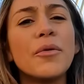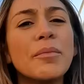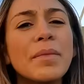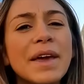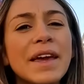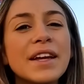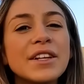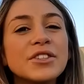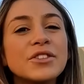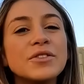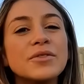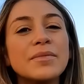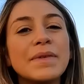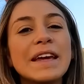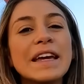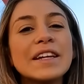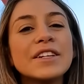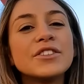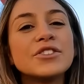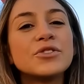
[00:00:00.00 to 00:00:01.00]
me
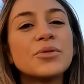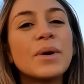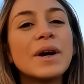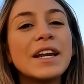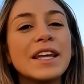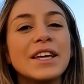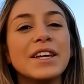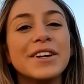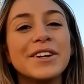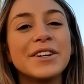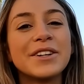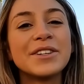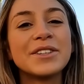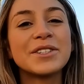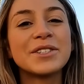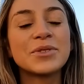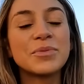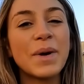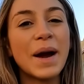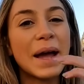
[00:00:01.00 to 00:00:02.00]
in 20
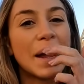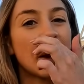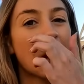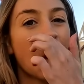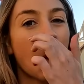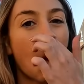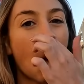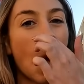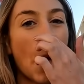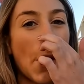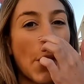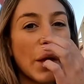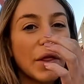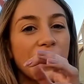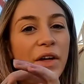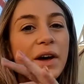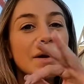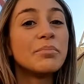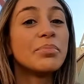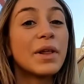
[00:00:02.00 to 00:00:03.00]
years when all
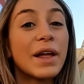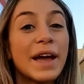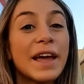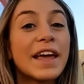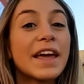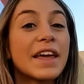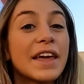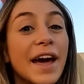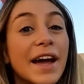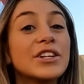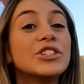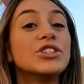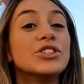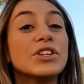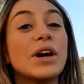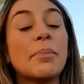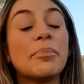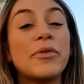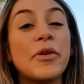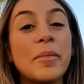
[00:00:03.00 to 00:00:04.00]
the blank
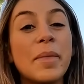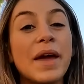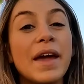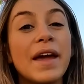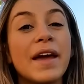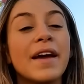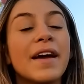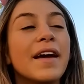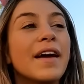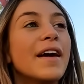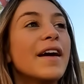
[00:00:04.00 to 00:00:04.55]
catches up to me.